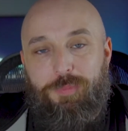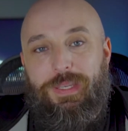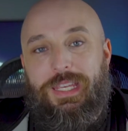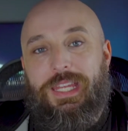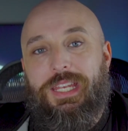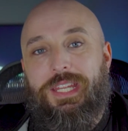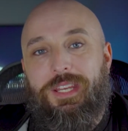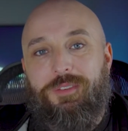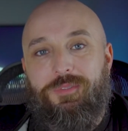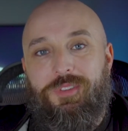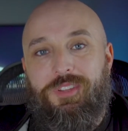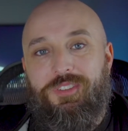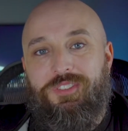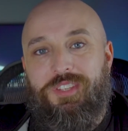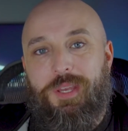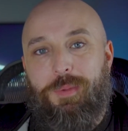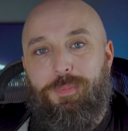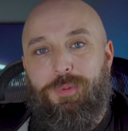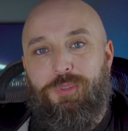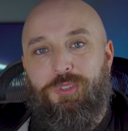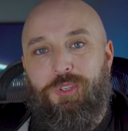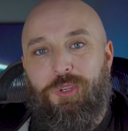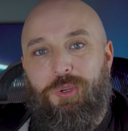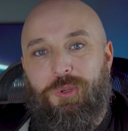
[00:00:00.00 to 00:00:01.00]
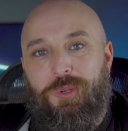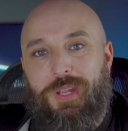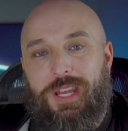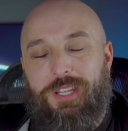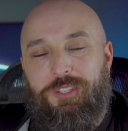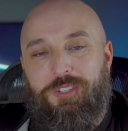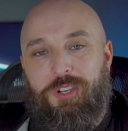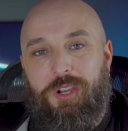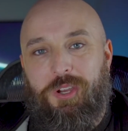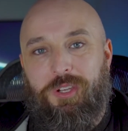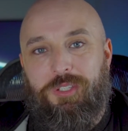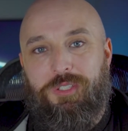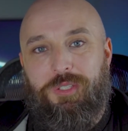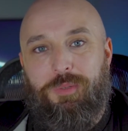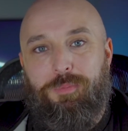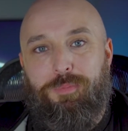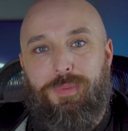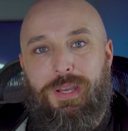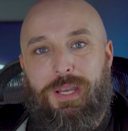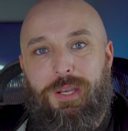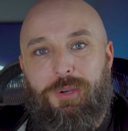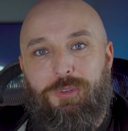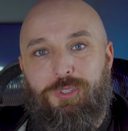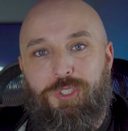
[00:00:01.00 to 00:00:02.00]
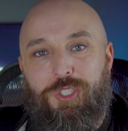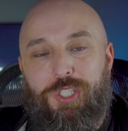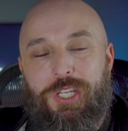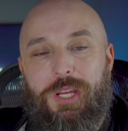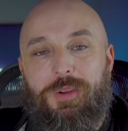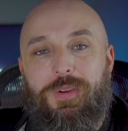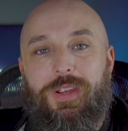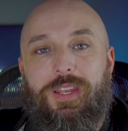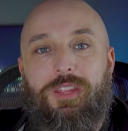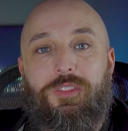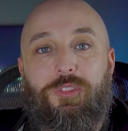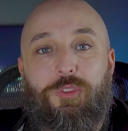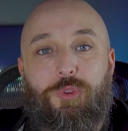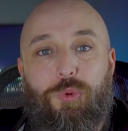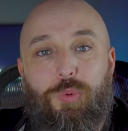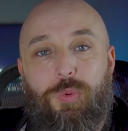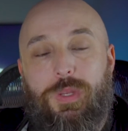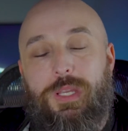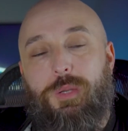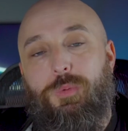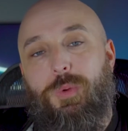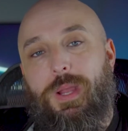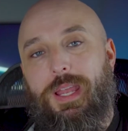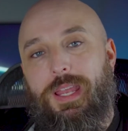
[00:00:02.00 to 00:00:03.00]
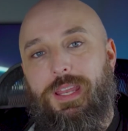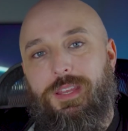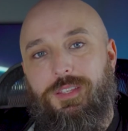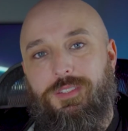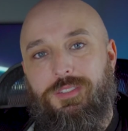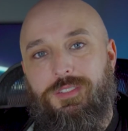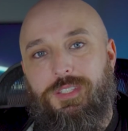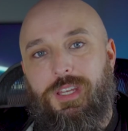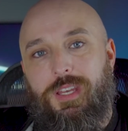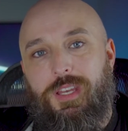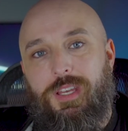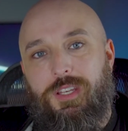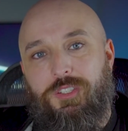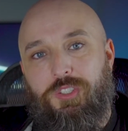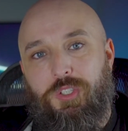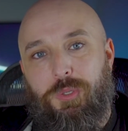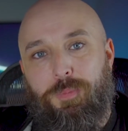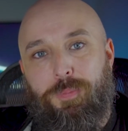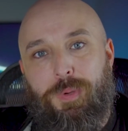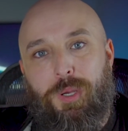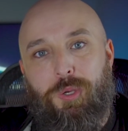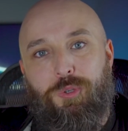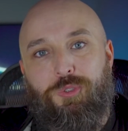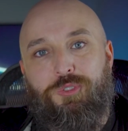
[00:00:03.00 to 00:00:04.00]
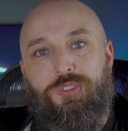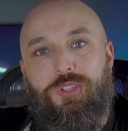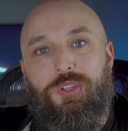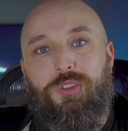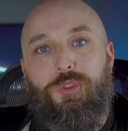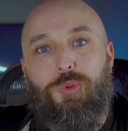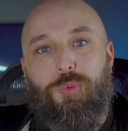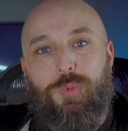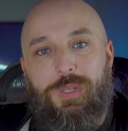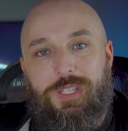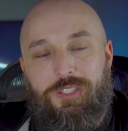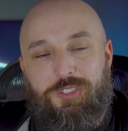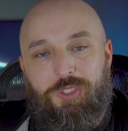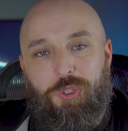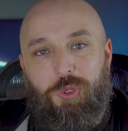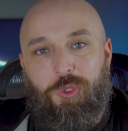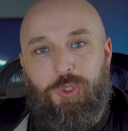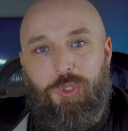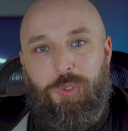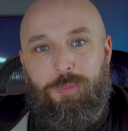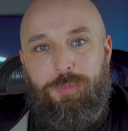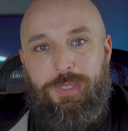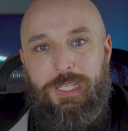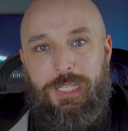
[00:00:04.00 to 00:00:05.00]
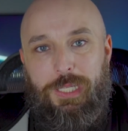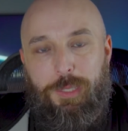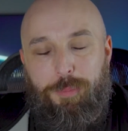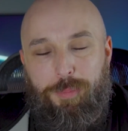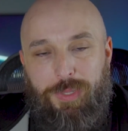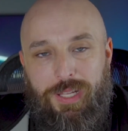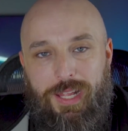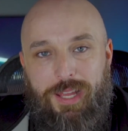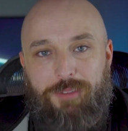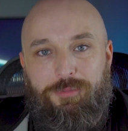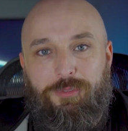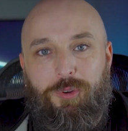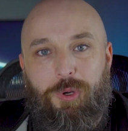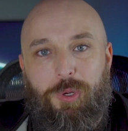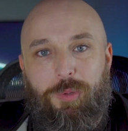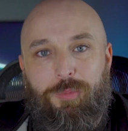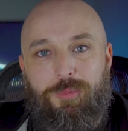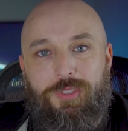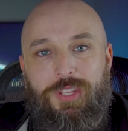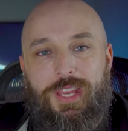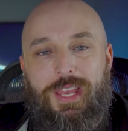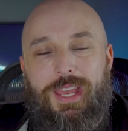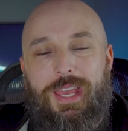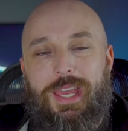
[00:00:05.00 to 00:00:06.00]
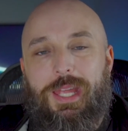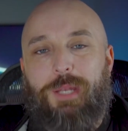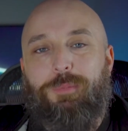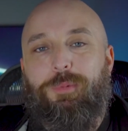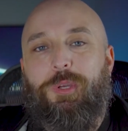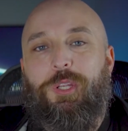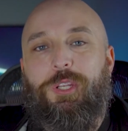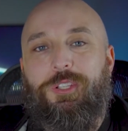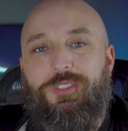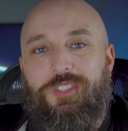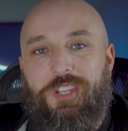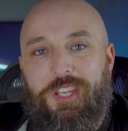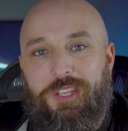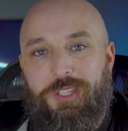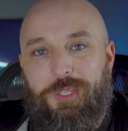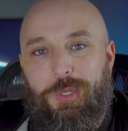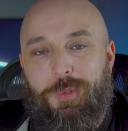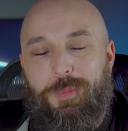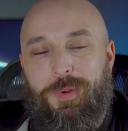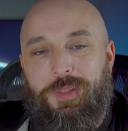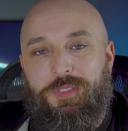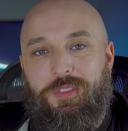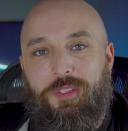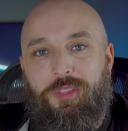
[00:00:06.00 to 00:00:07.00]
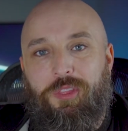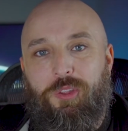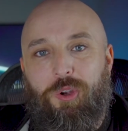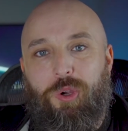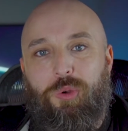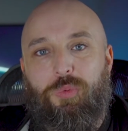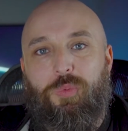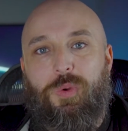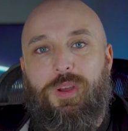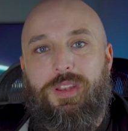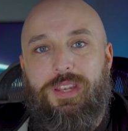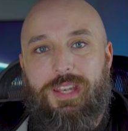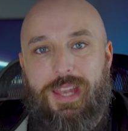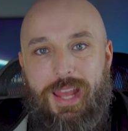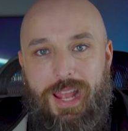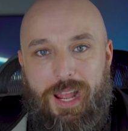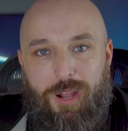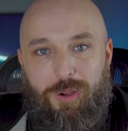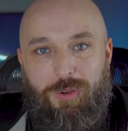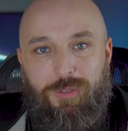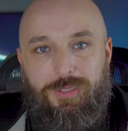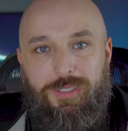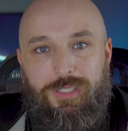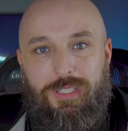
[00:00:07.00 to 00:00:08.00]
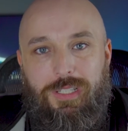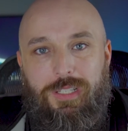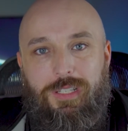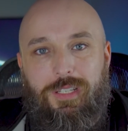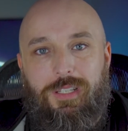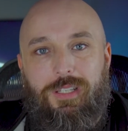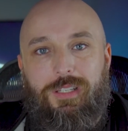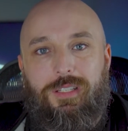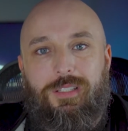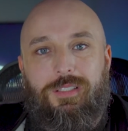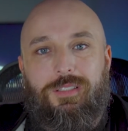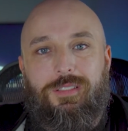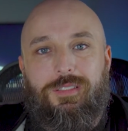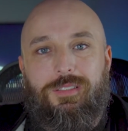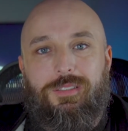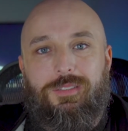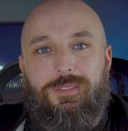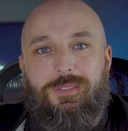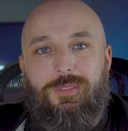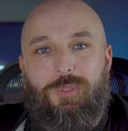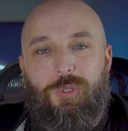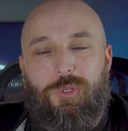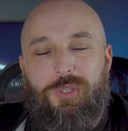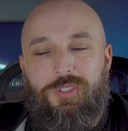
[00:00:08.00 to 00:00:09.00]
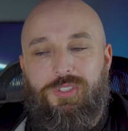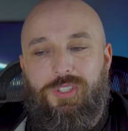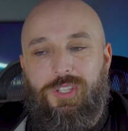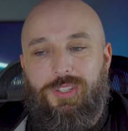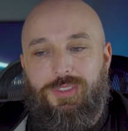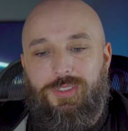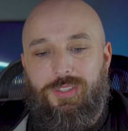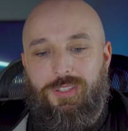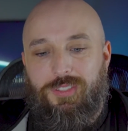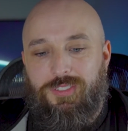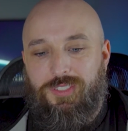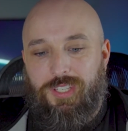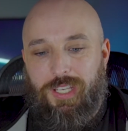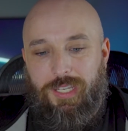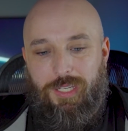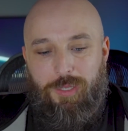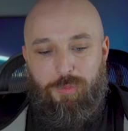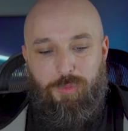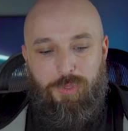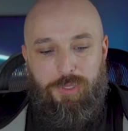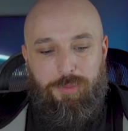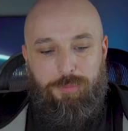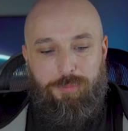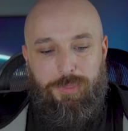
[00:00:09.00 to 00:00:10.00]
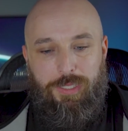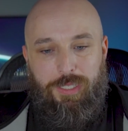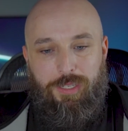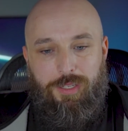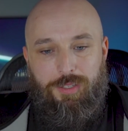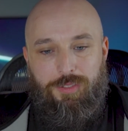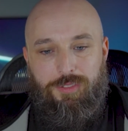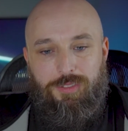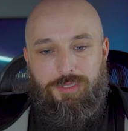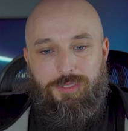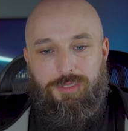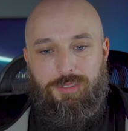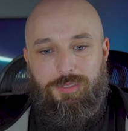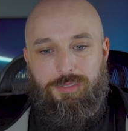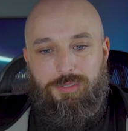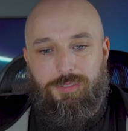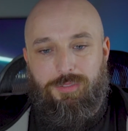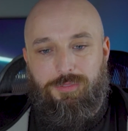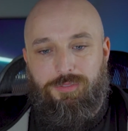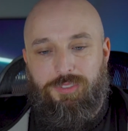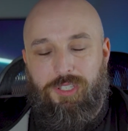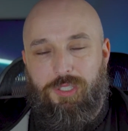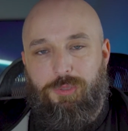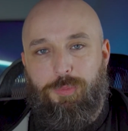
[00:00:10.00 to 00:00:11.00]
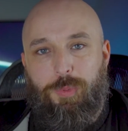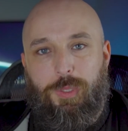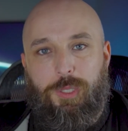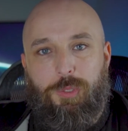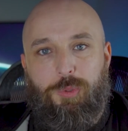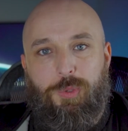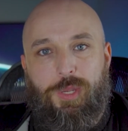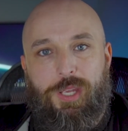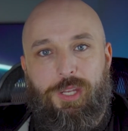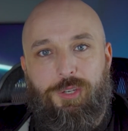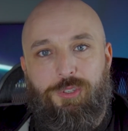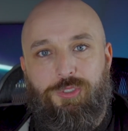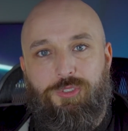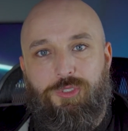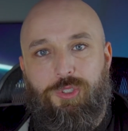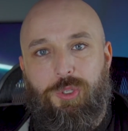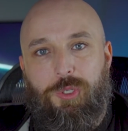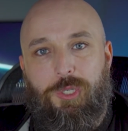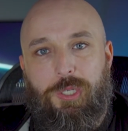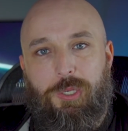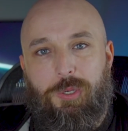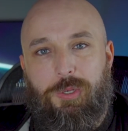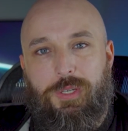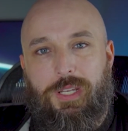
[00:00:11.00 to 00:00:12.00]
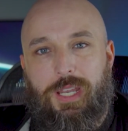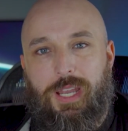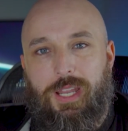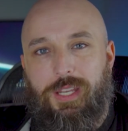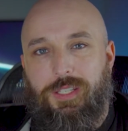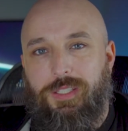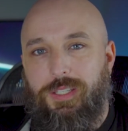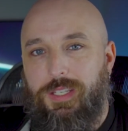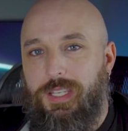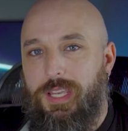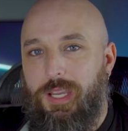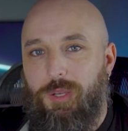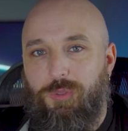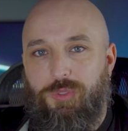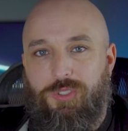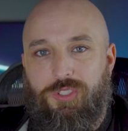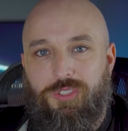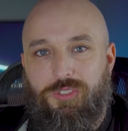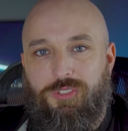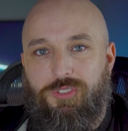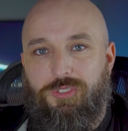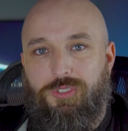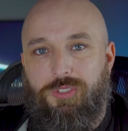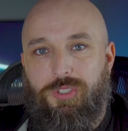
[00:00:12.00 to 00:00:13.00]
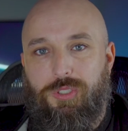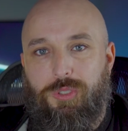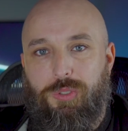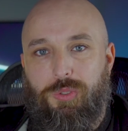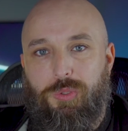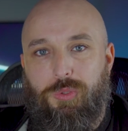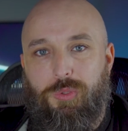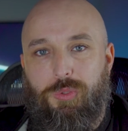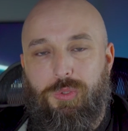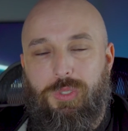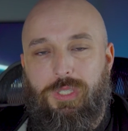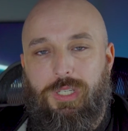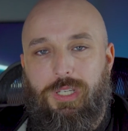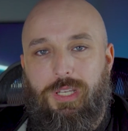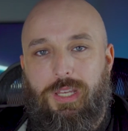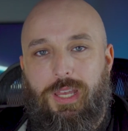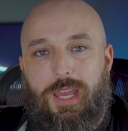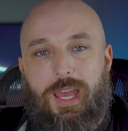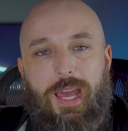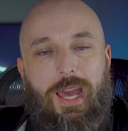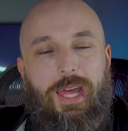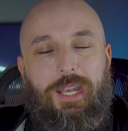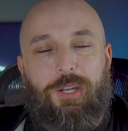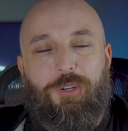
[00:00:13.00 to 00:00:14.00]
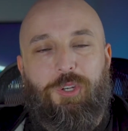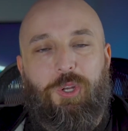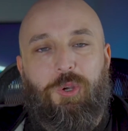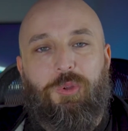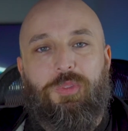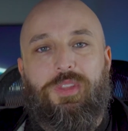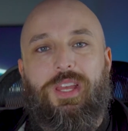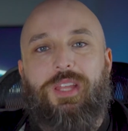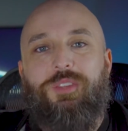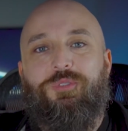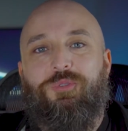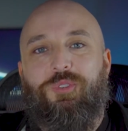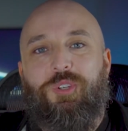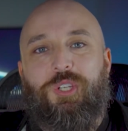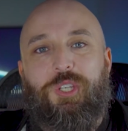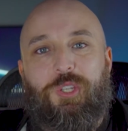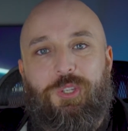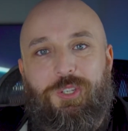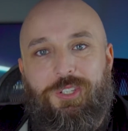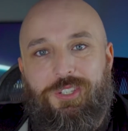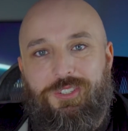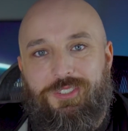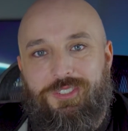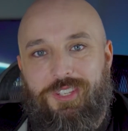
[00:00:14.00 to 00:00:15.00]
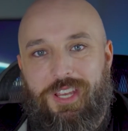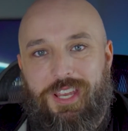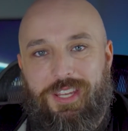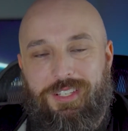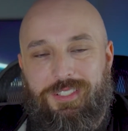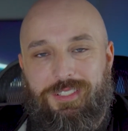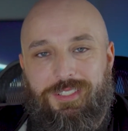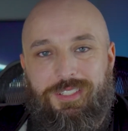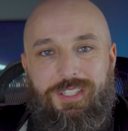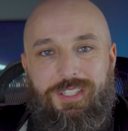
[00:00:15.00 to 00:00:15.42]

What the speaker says: the beginning of this episode, I talked about sharing 3 ways to post to 3 social media platforms, and I'm going to tell you about the third one now. Or is it the second one? Because Facebook Creator Studio kind of counts as 2. I don't know, that's for you to decide.